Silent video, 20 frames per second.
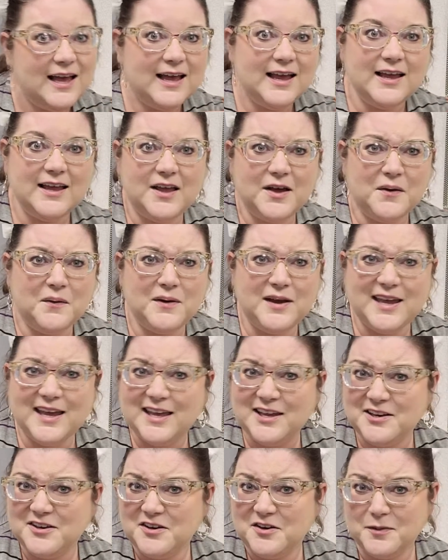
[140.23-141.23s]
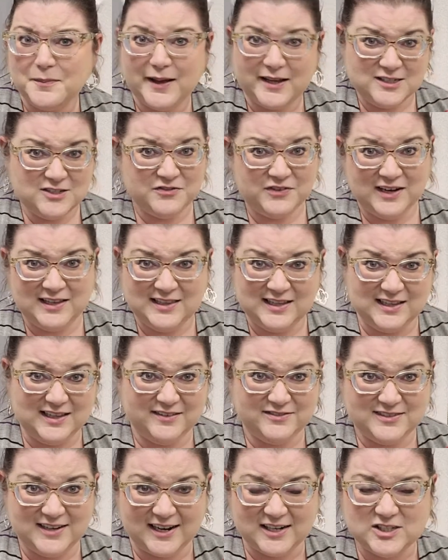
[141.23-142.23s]
go get your best friend that
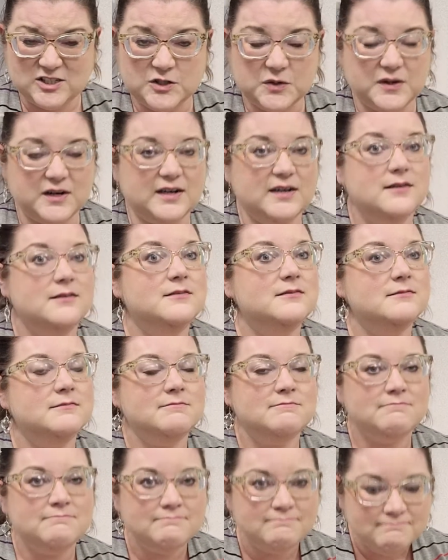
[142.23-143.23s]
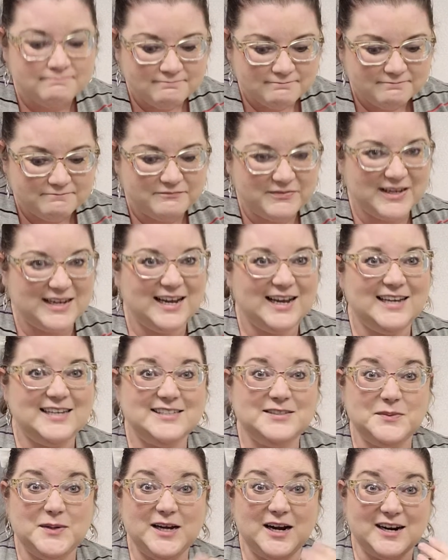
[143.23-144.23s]
lives next door, because
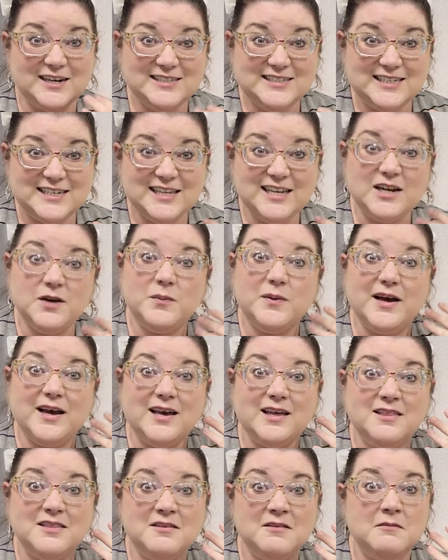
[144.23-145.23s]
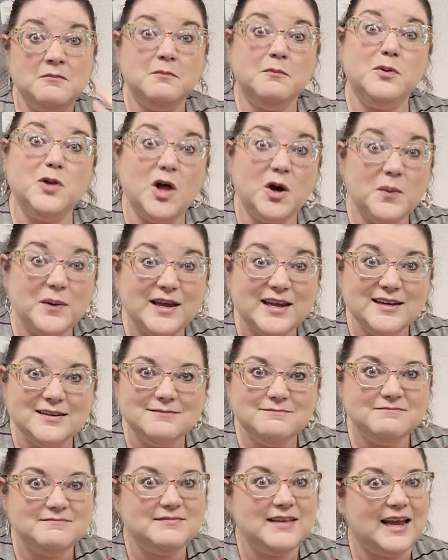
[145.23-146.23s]
we are dealing with blowing
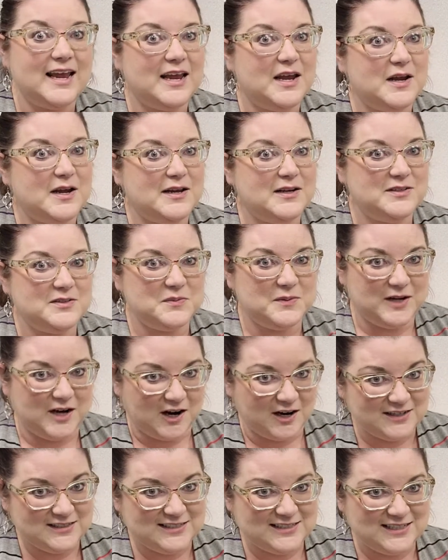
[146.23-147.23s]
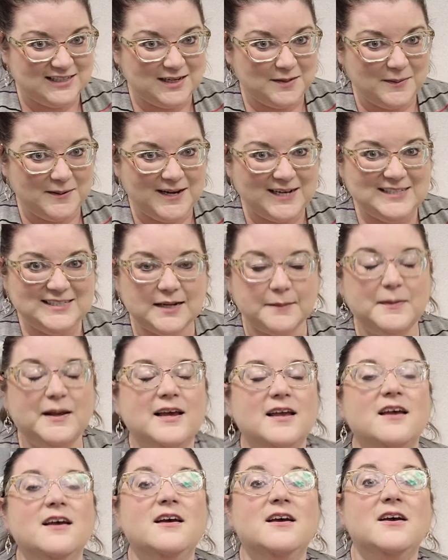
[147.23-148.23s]
and we are still in a pandemic.
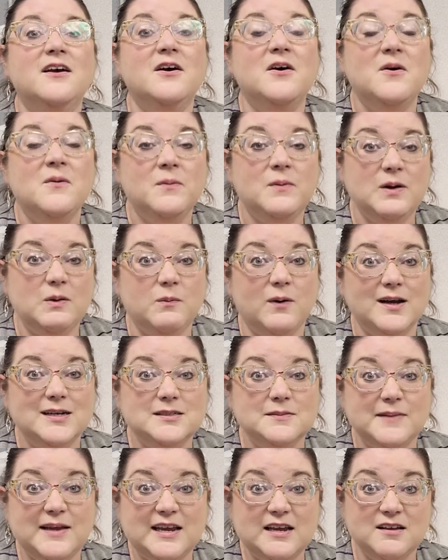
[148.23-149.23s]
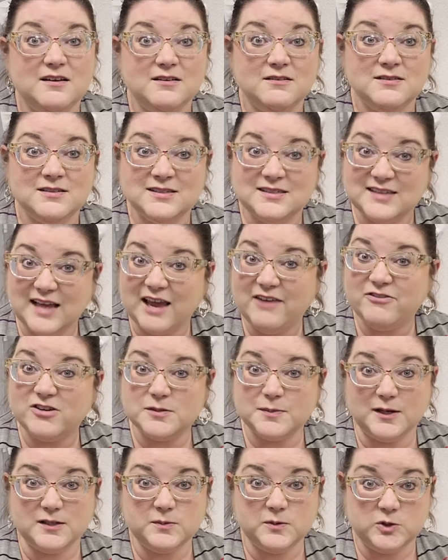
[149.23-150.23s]
We want to make safe,
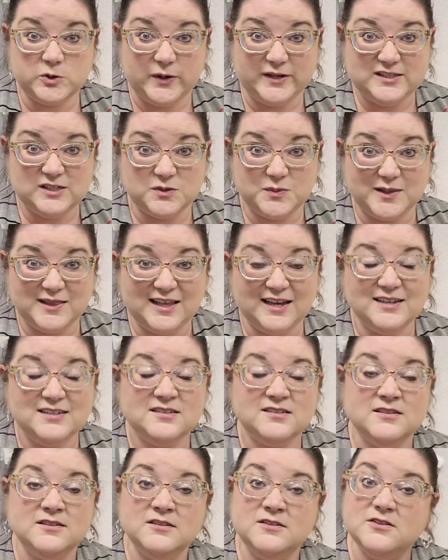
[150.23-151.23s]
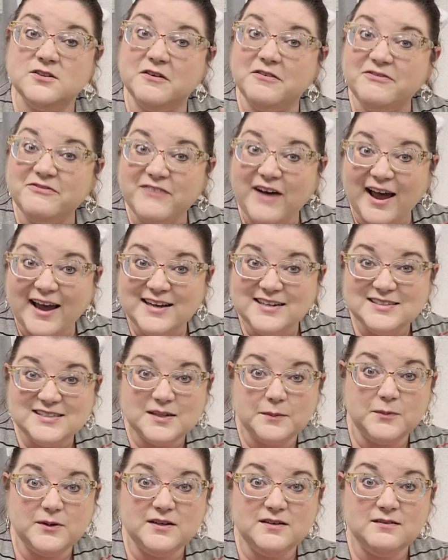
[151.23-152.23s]
responsible choices with this. So find
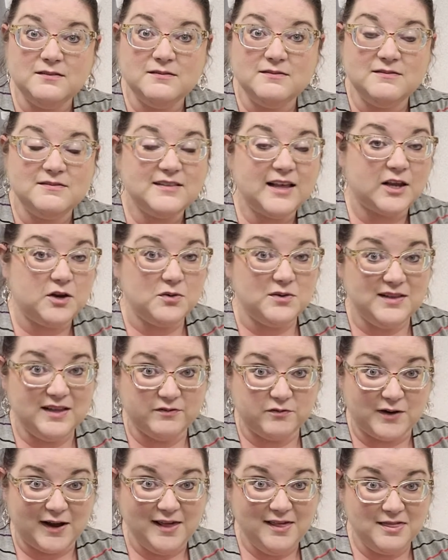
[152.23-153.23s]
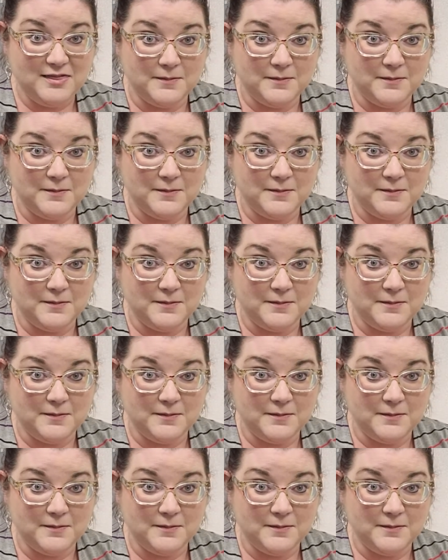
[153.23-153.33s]
someone that you live with.